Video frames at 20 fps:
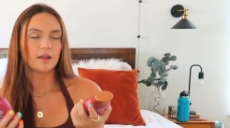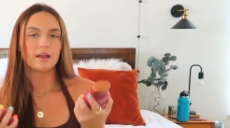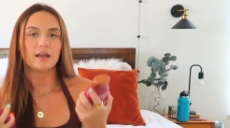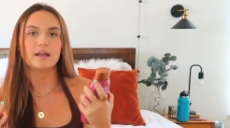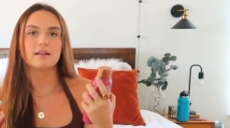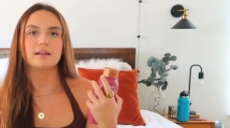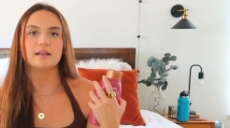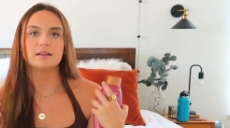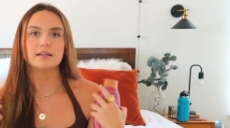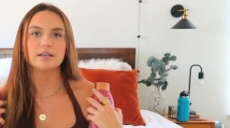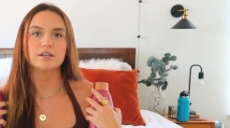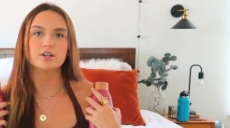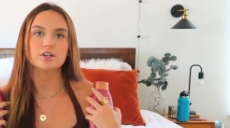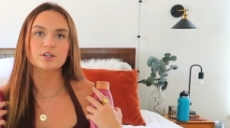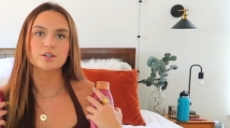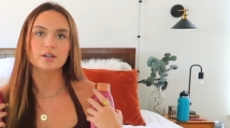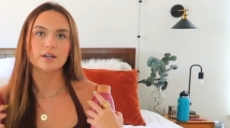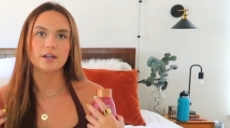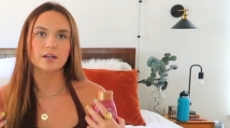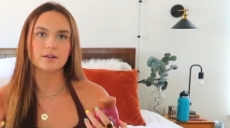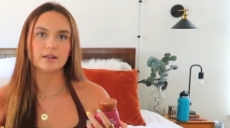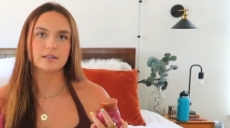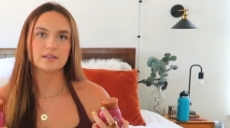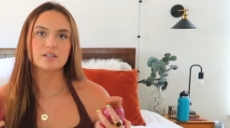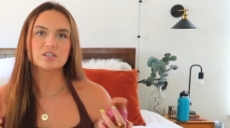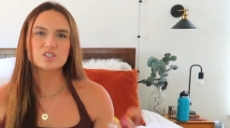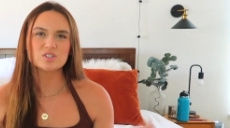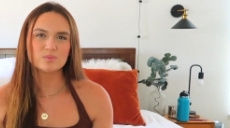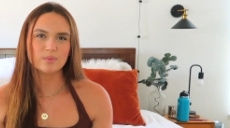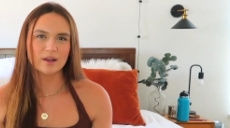and they linger in your hair like
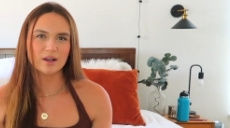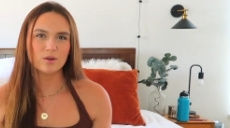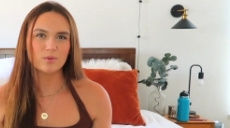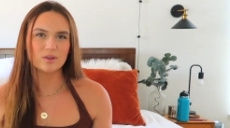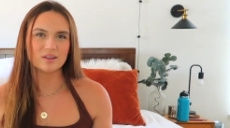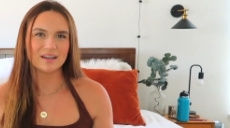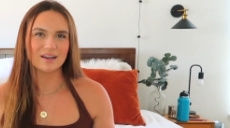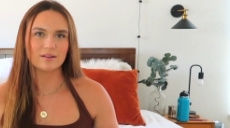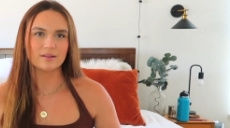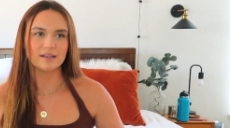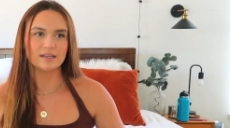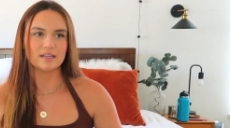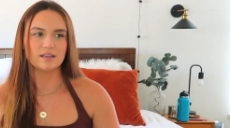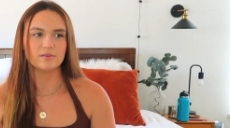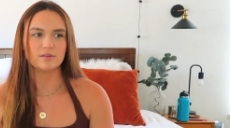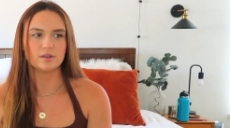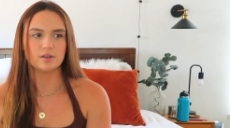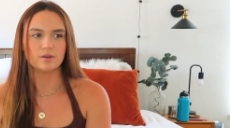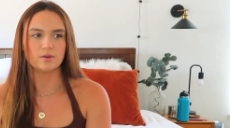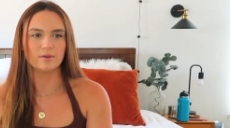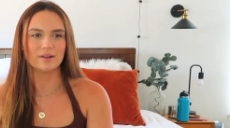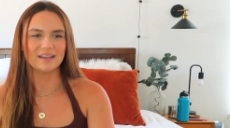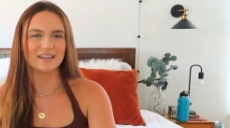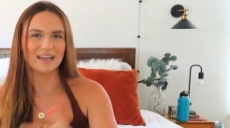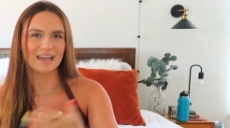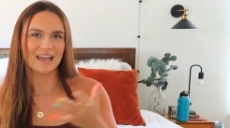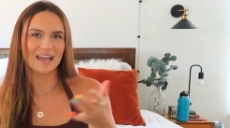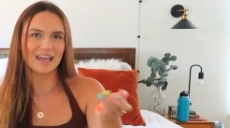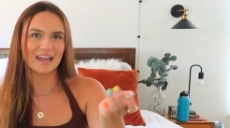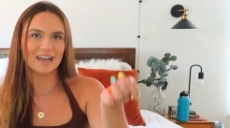the smell without like giving you like
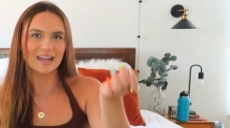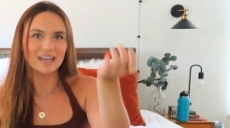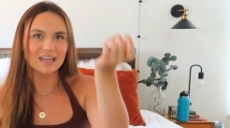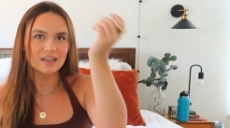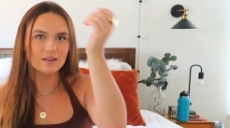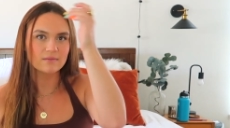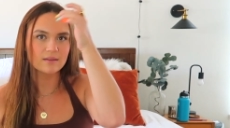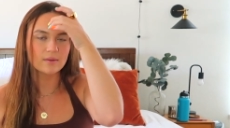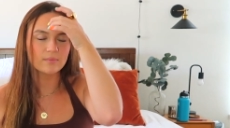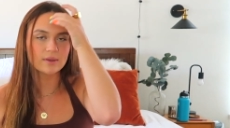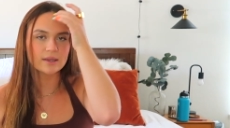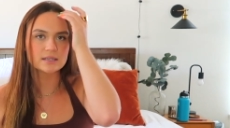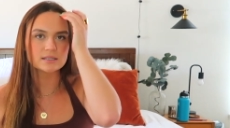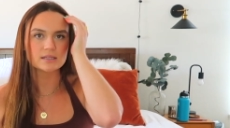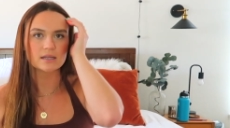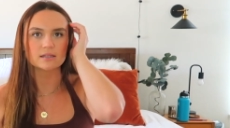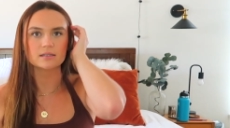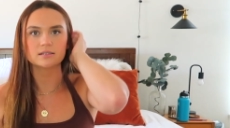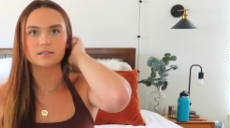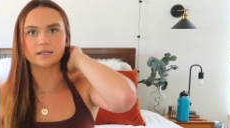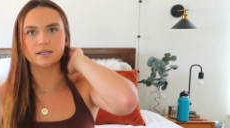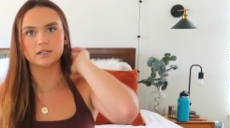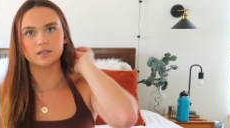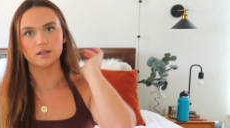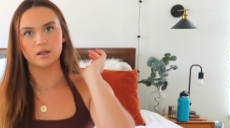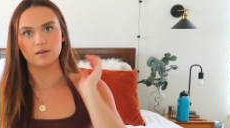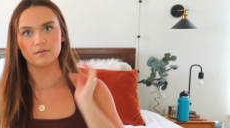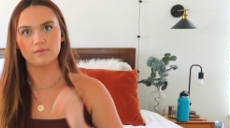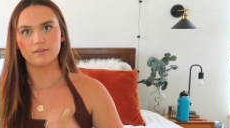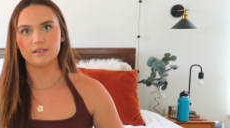a headache, if that makes sense. Like a
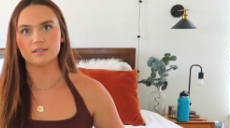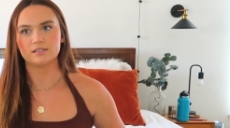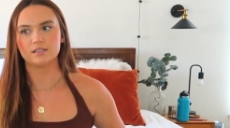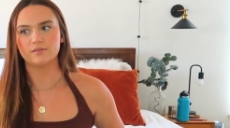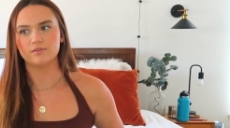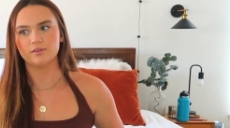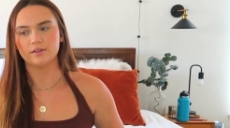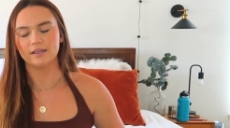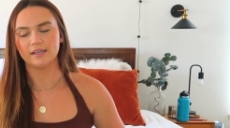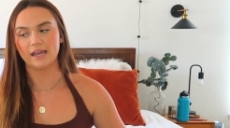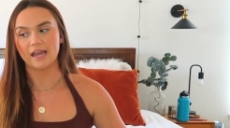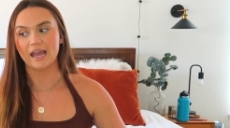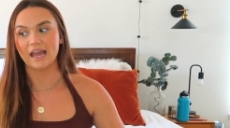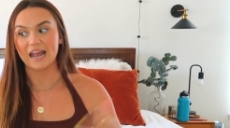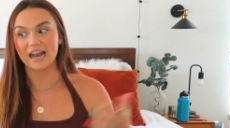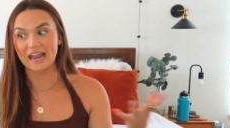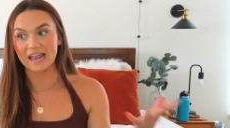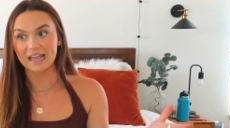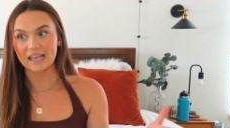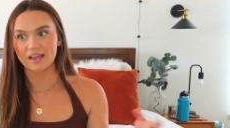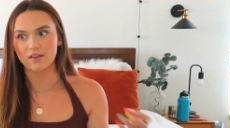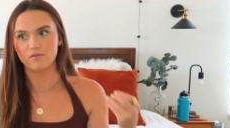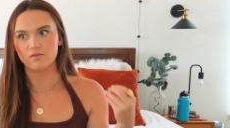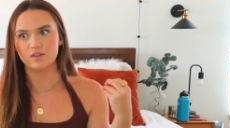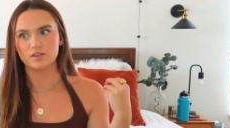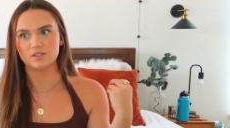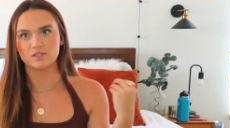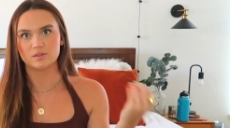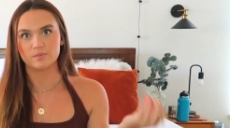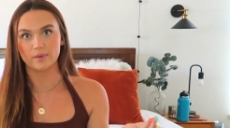lot of things give you like a headache if
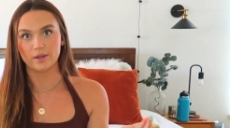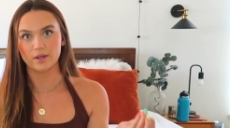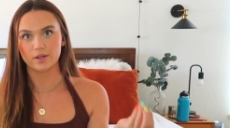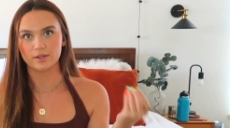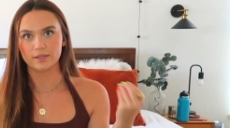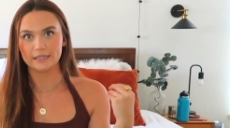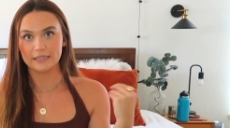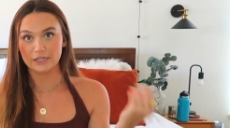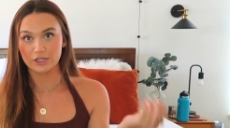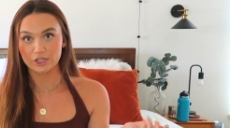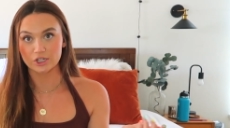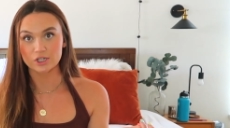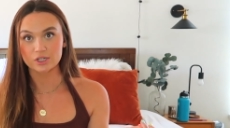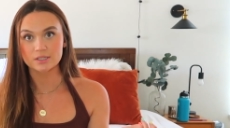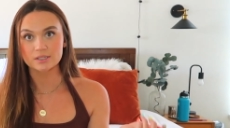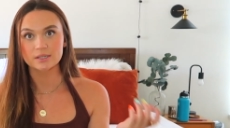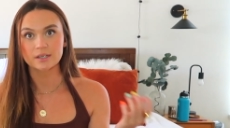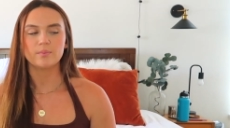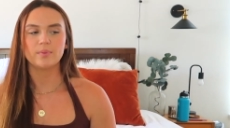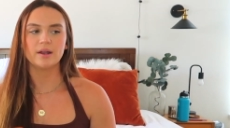the smell lingers.